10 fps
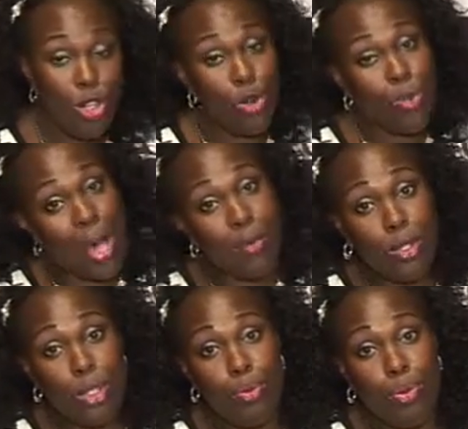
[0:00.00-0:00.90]
you'll be able
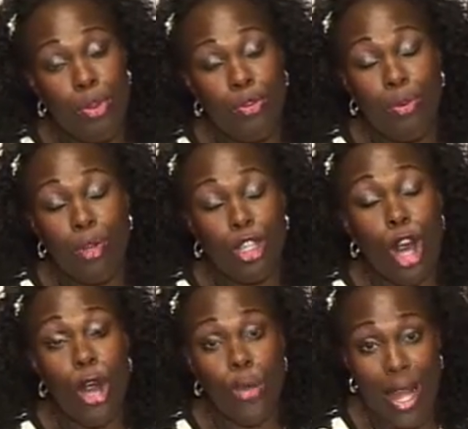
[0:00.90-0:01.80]
to put forward
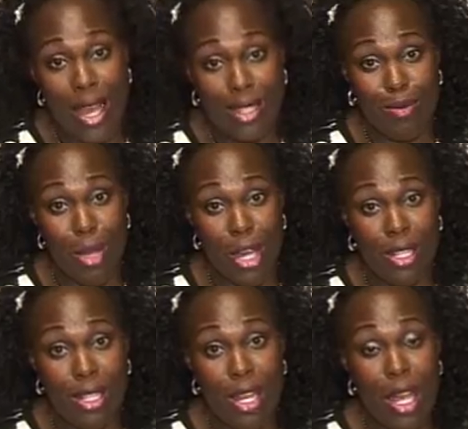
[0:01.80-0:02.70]
your own
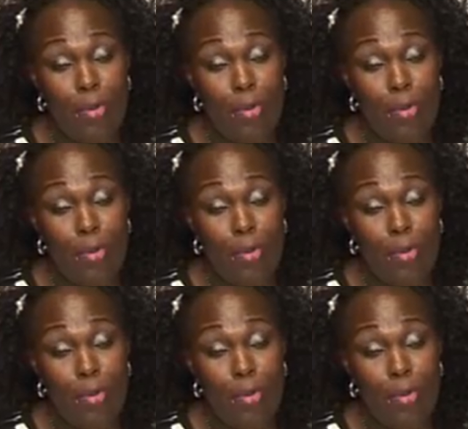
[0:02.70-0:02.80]
expert.